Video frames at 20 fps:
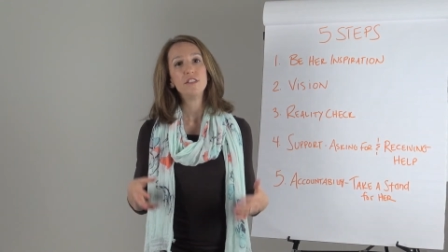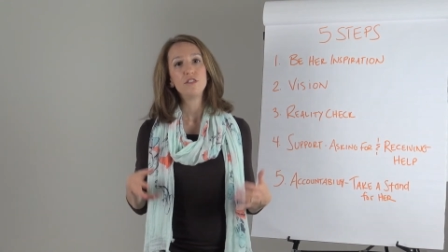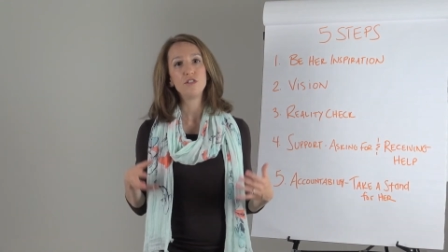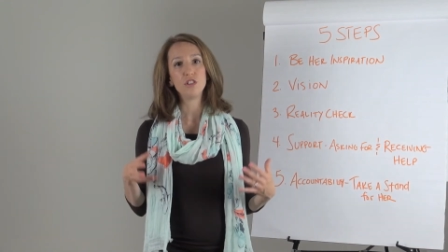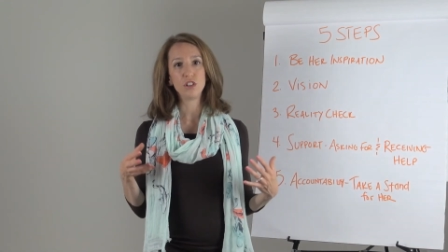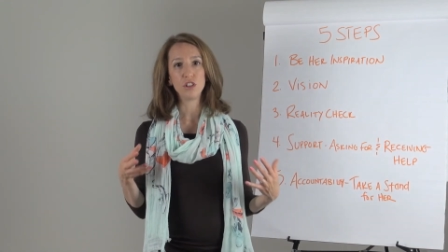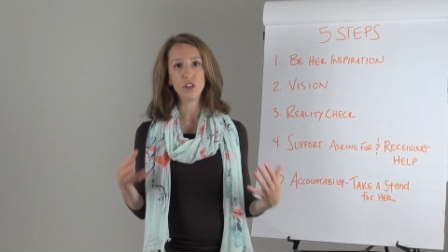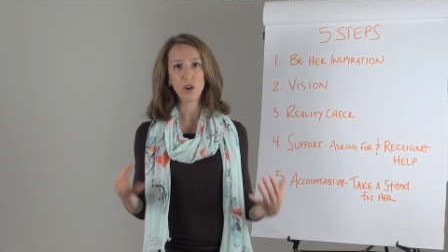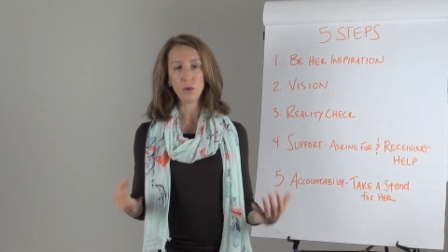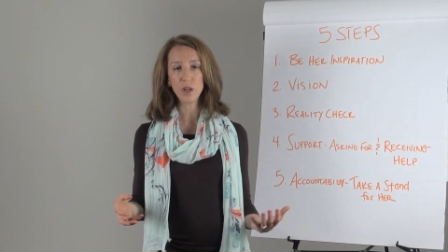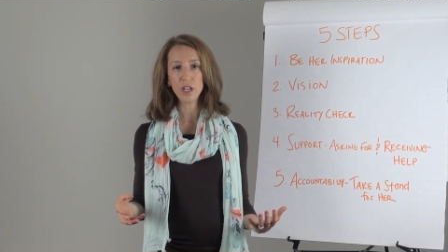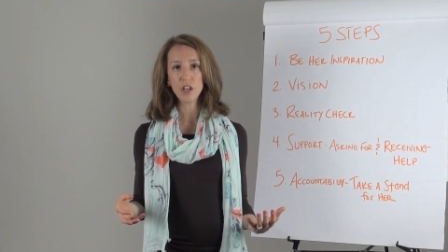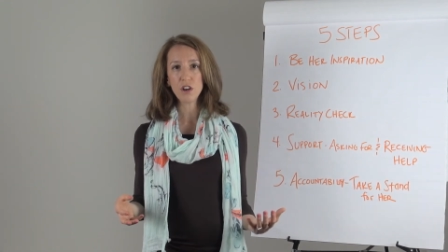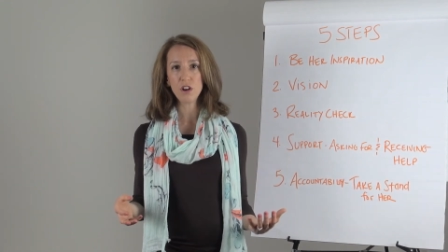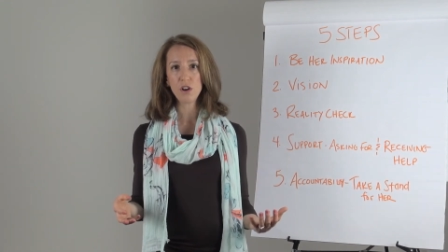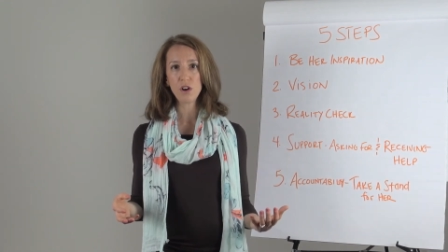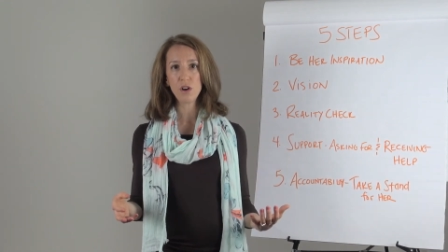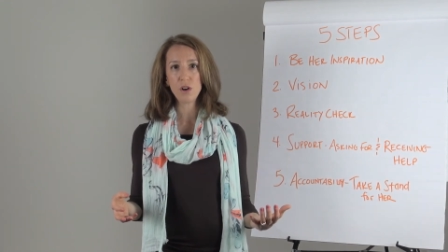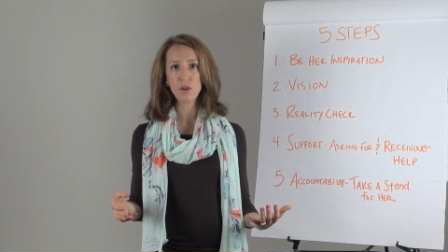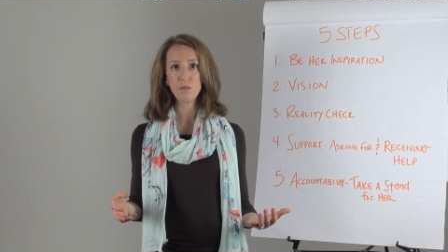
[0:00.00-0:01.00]
to going
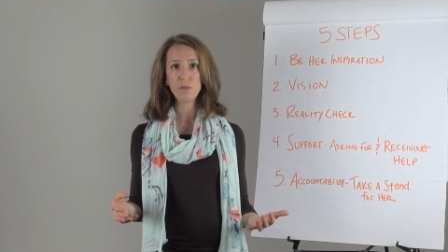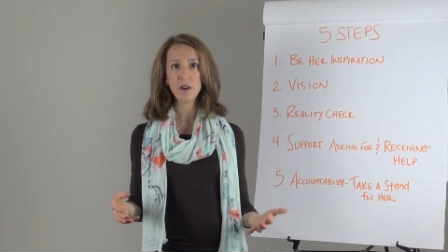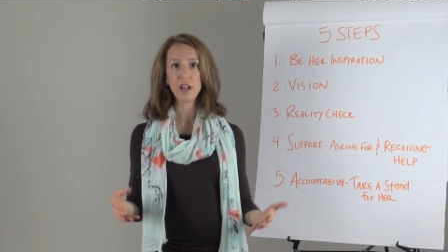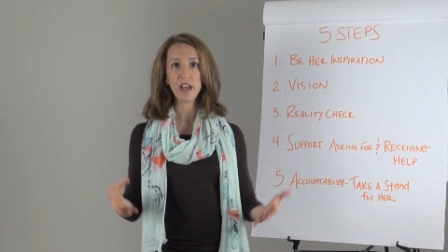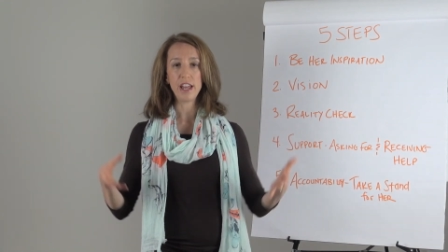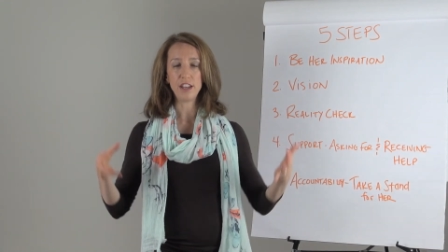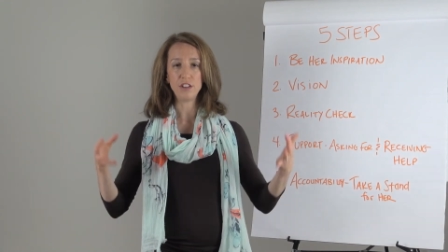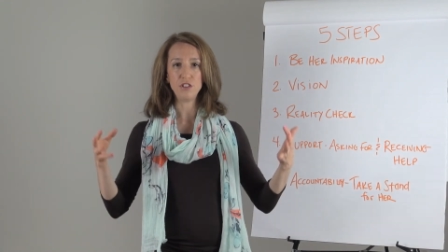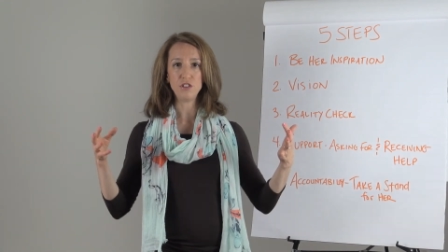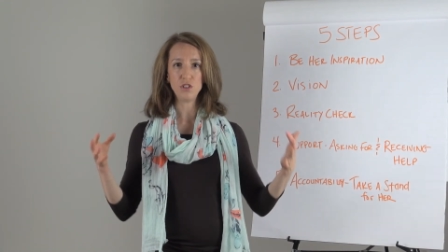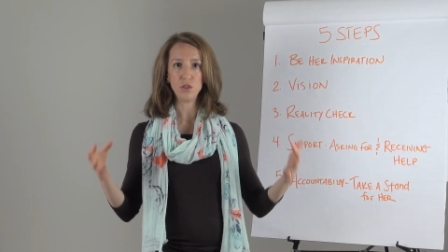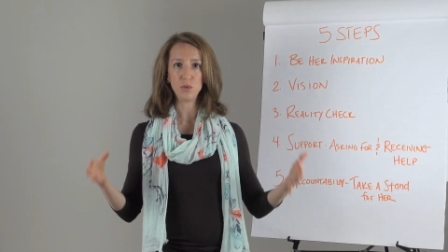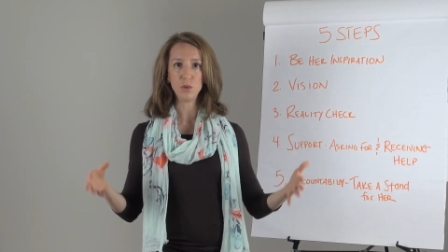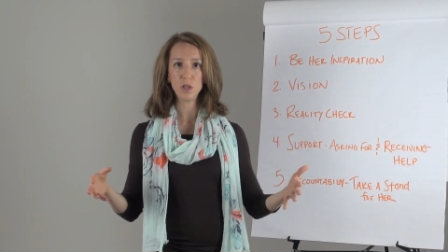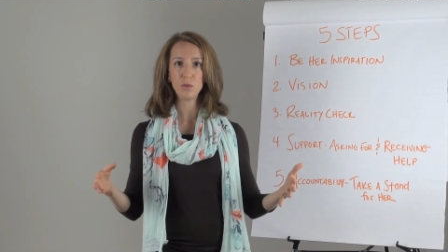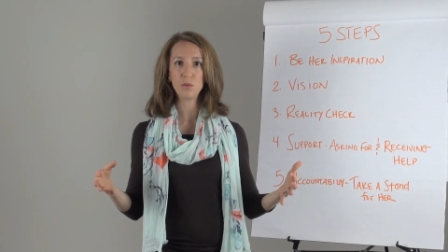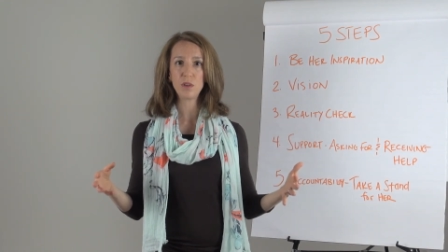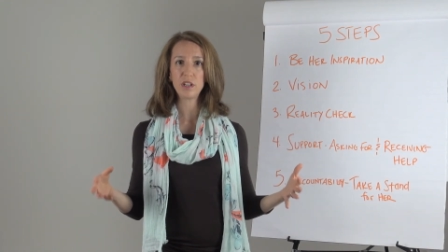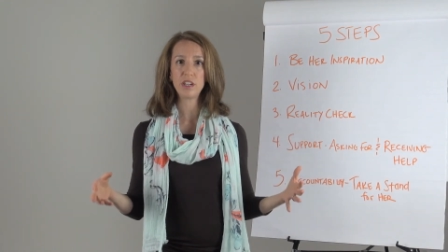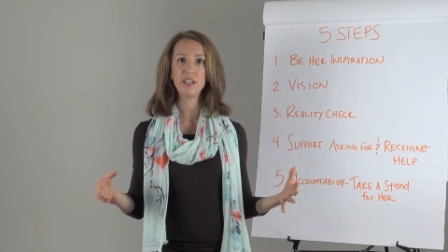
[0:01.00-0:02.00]
home and
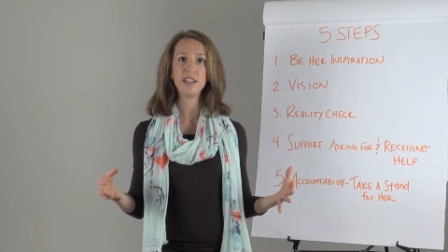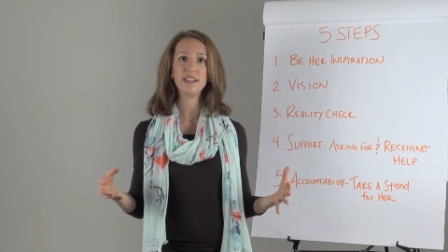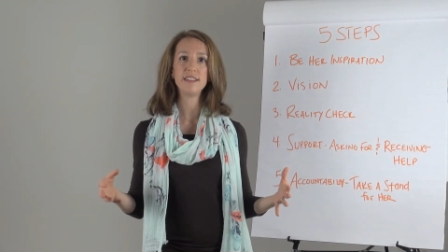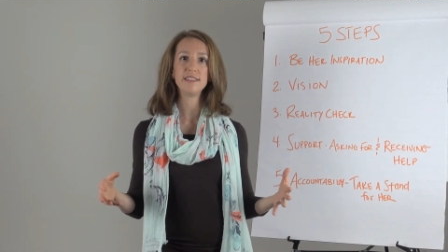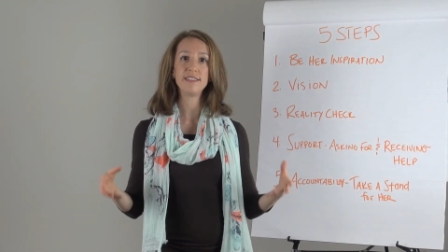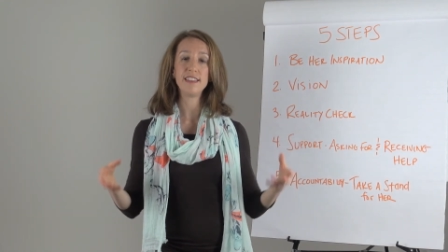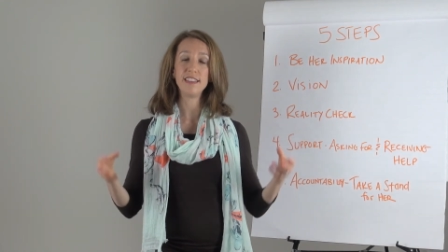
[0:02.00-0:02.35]
doing what it is